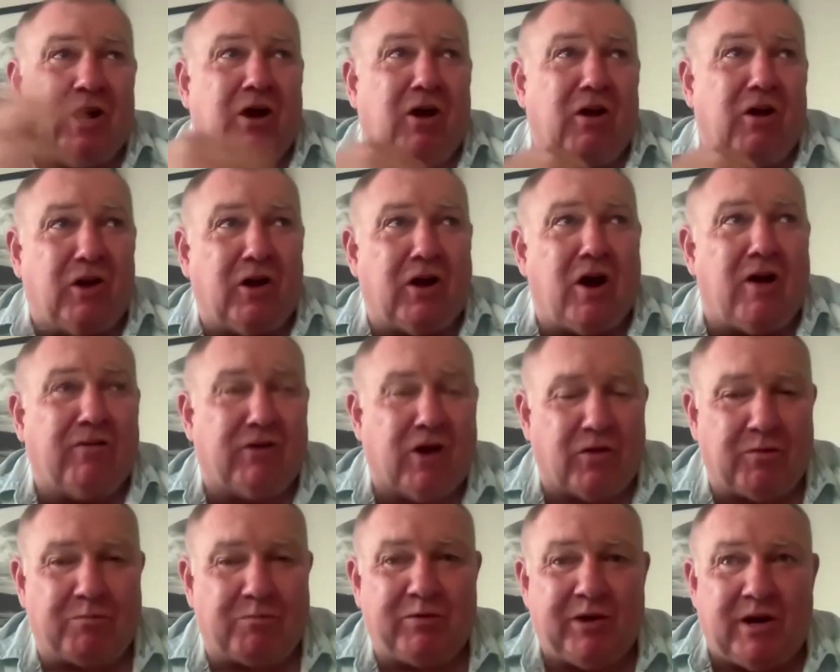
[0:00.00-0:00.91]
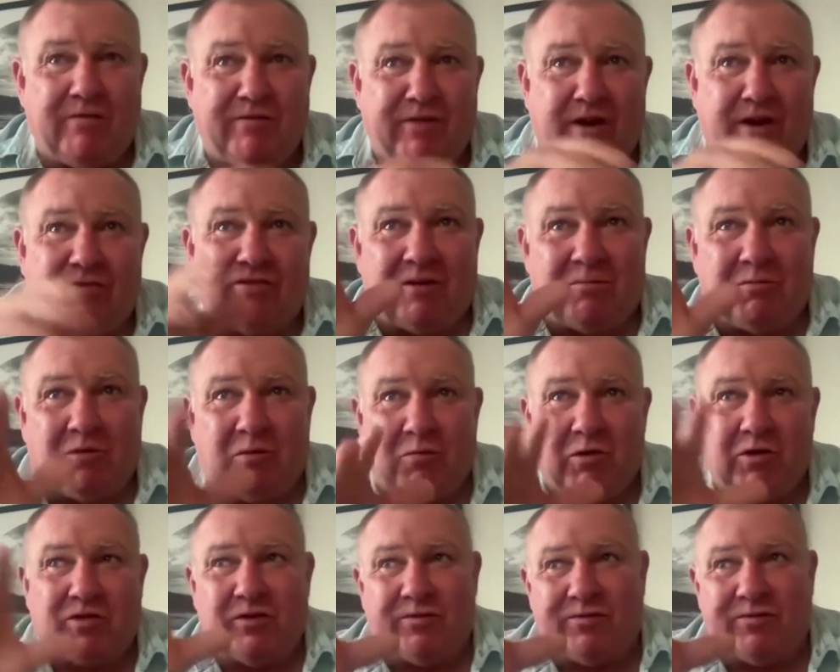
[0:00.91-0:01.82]
I've got the print. If someone
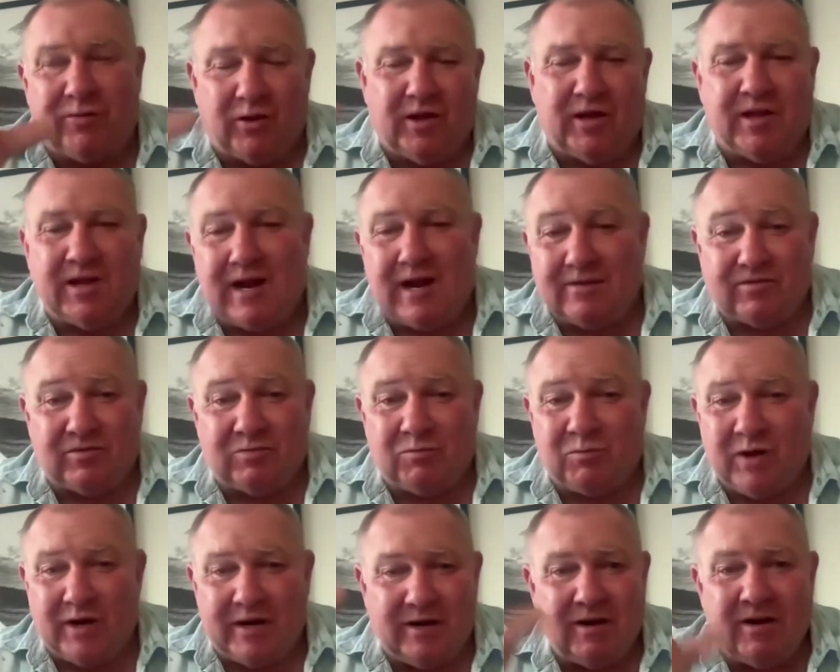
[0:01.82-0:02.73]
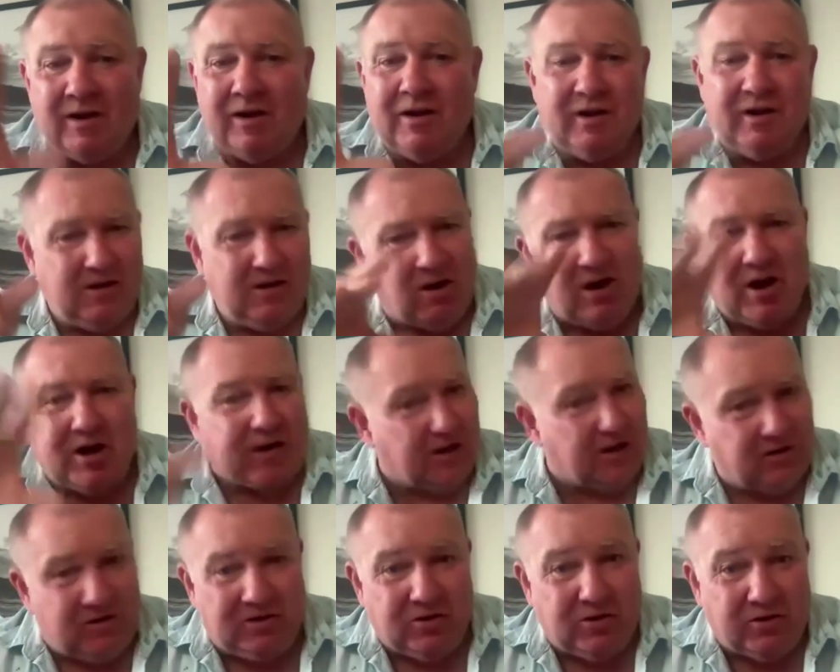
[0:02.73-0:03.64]
wants a fully custom one, I
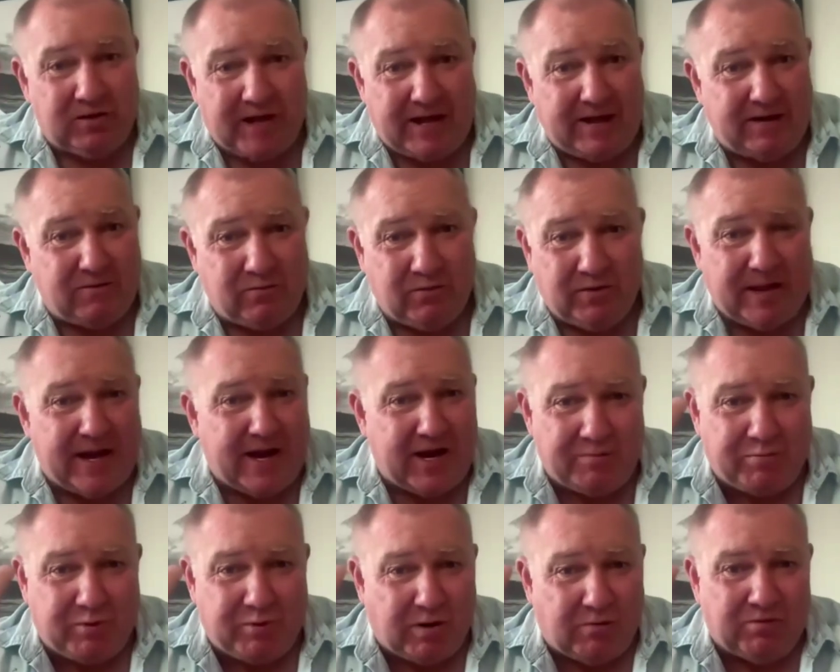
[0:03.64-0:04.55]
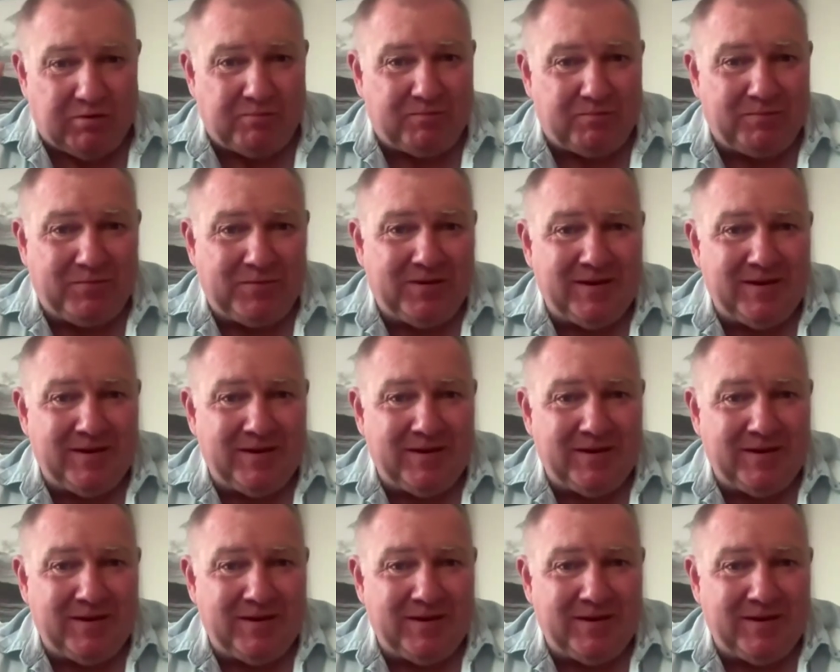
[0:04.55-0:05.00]
can do that without a problem.